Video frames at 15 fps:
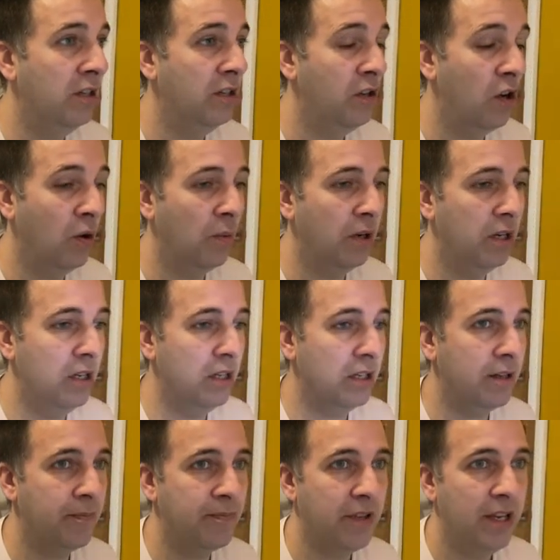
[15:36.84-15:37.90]

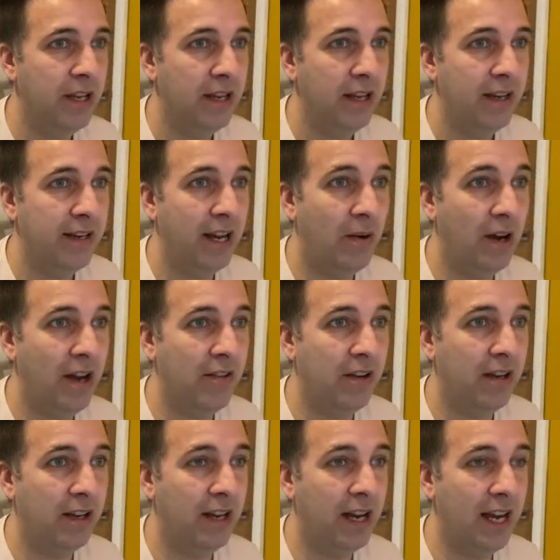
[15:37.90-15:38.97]
Upwork. Now
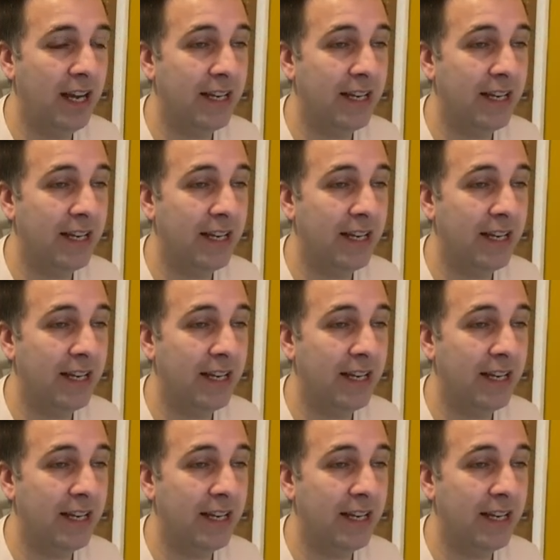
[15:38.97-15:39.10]
I can